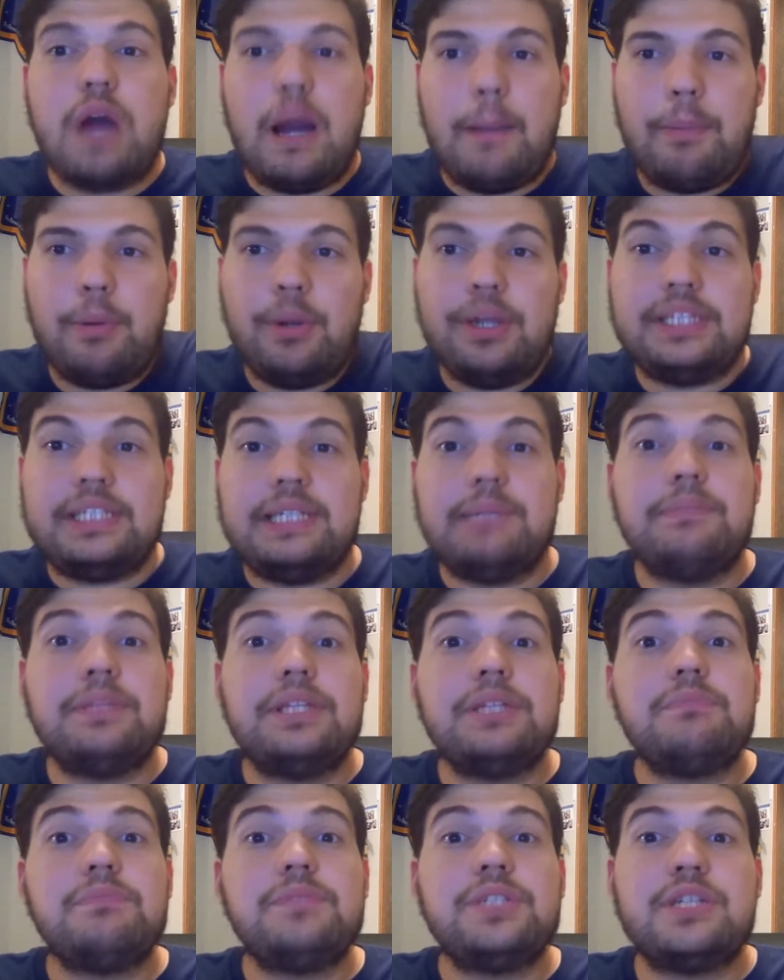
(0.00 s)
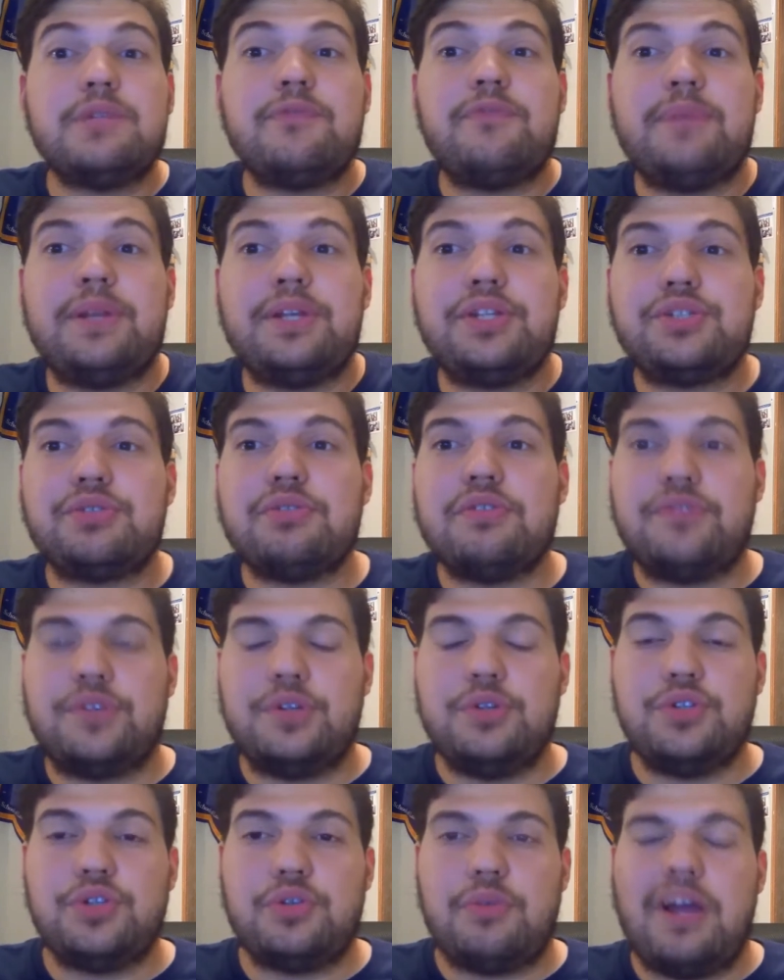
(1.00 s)
appoint him the chief minister of
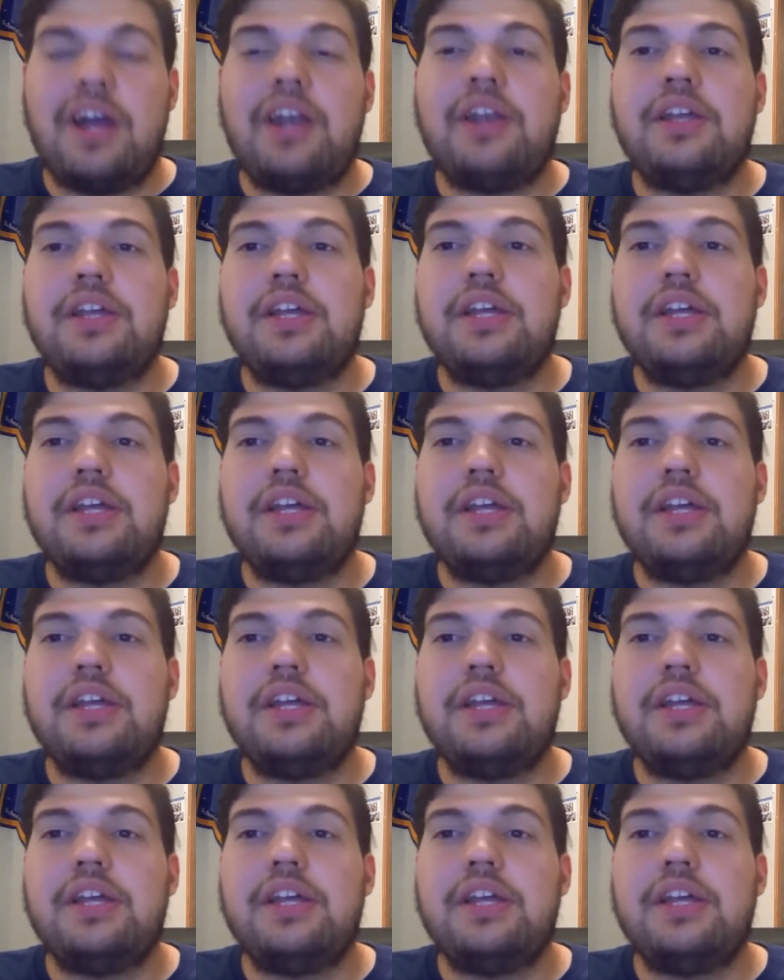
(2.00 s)
Gujarat.